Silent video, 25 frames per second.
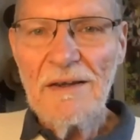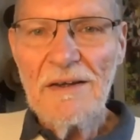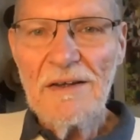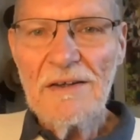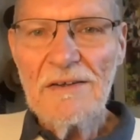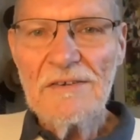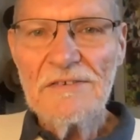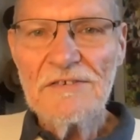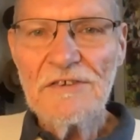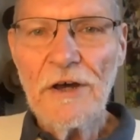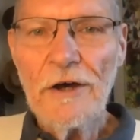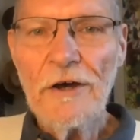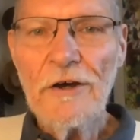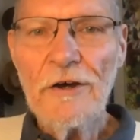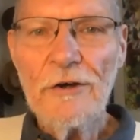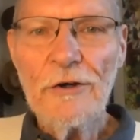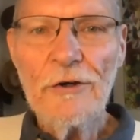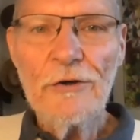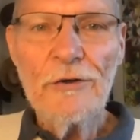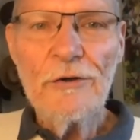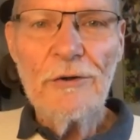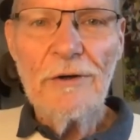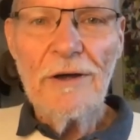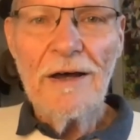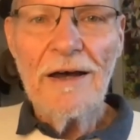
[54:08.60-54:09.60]

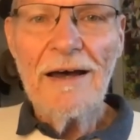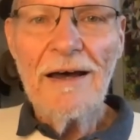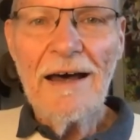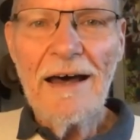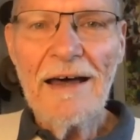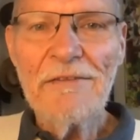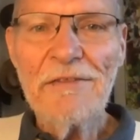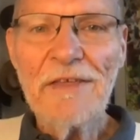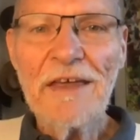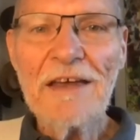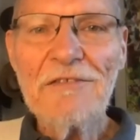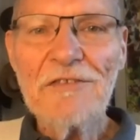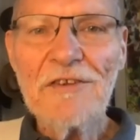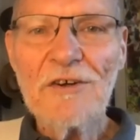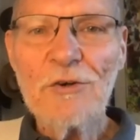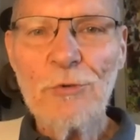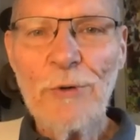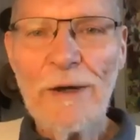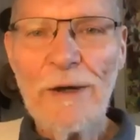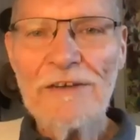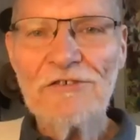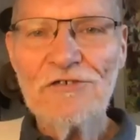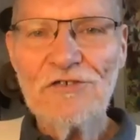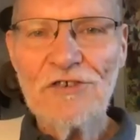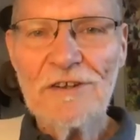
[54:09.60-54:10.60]
So I think the
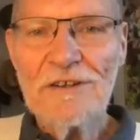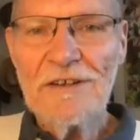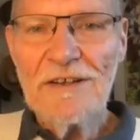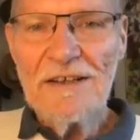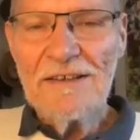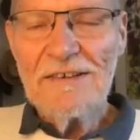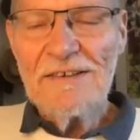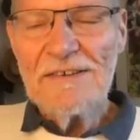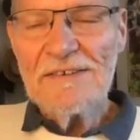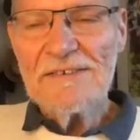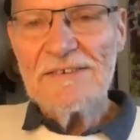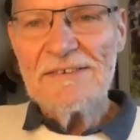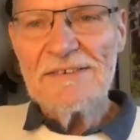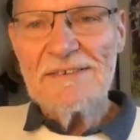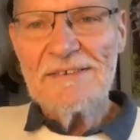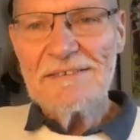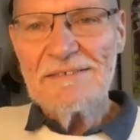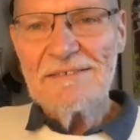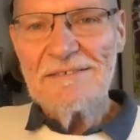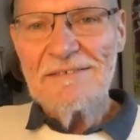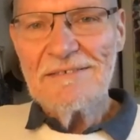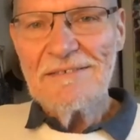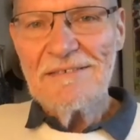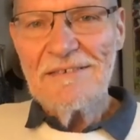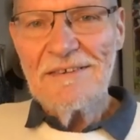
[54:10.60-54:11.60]
question is
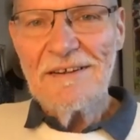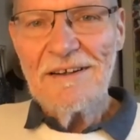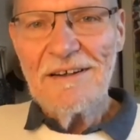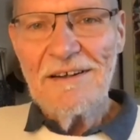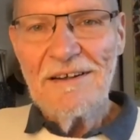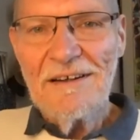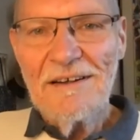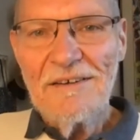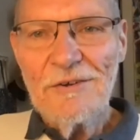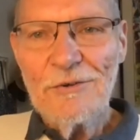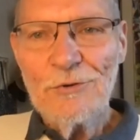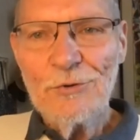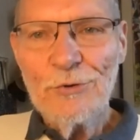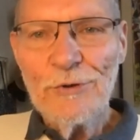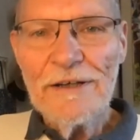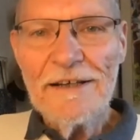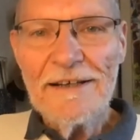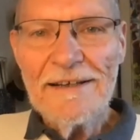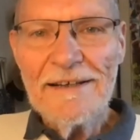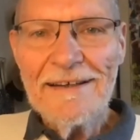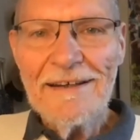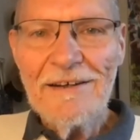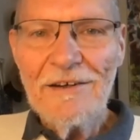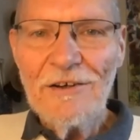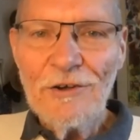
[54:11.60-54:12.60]

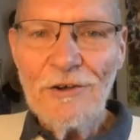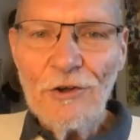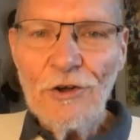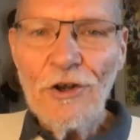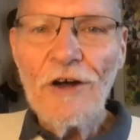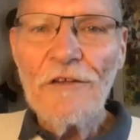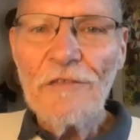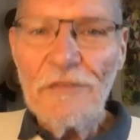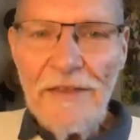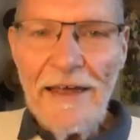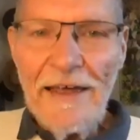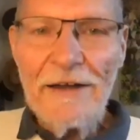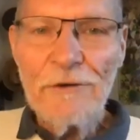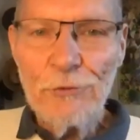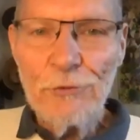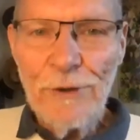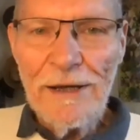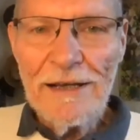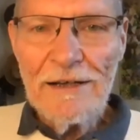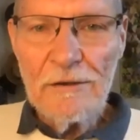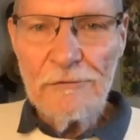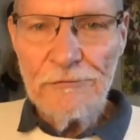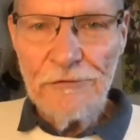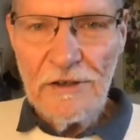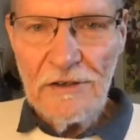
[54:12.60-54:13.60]
really not that
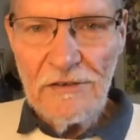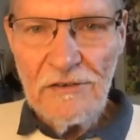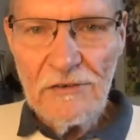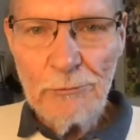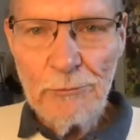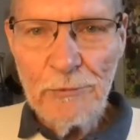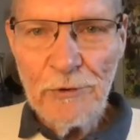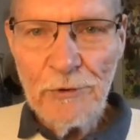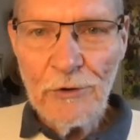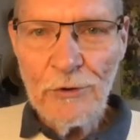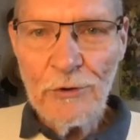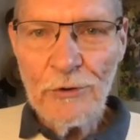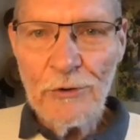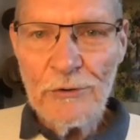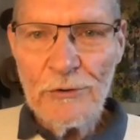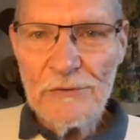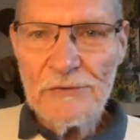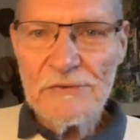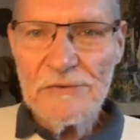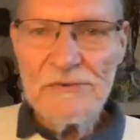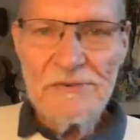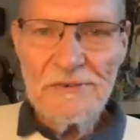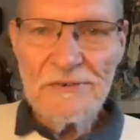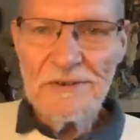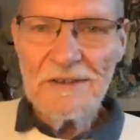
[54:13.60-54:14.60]
relevant,
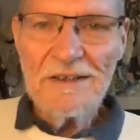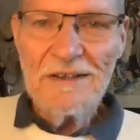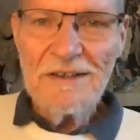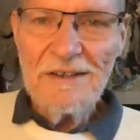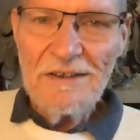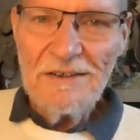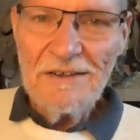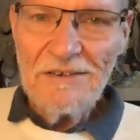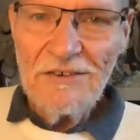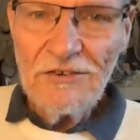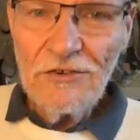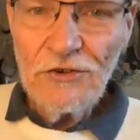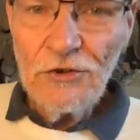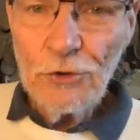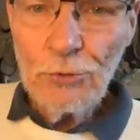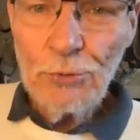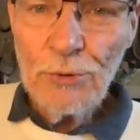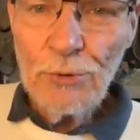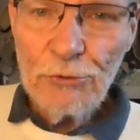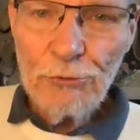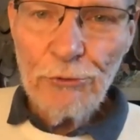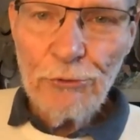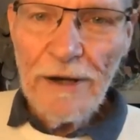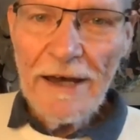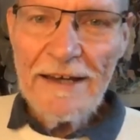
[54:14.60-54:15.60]
because you
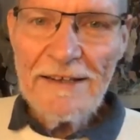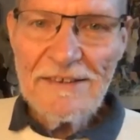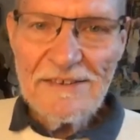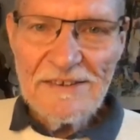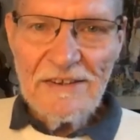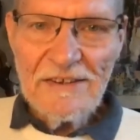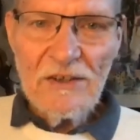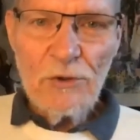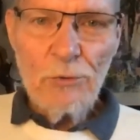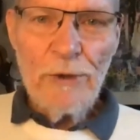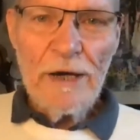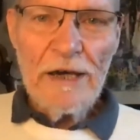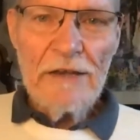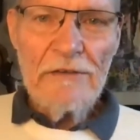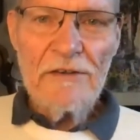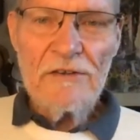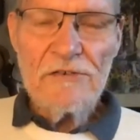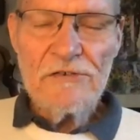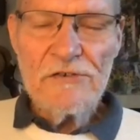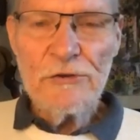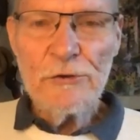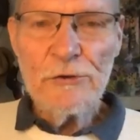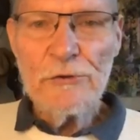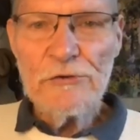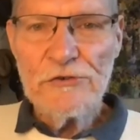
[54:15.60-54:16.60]
will write in the way that
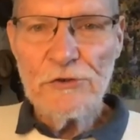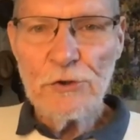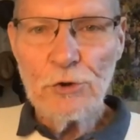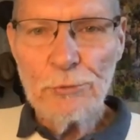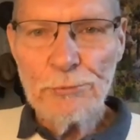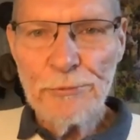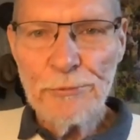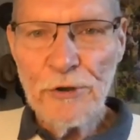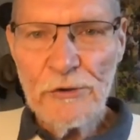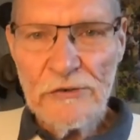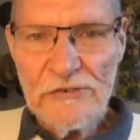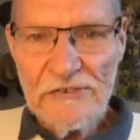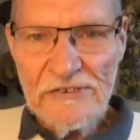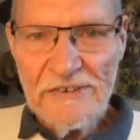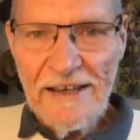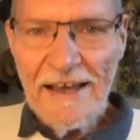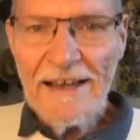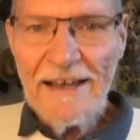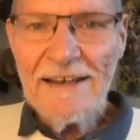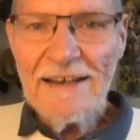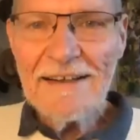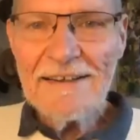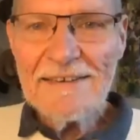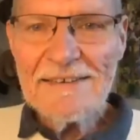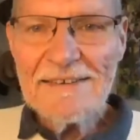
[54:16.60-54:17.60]
suits your
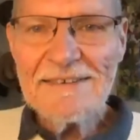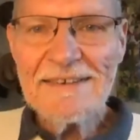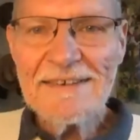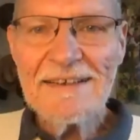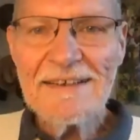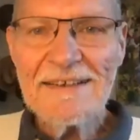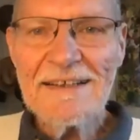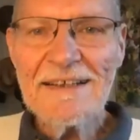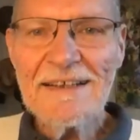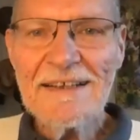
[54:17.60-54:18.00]
personality,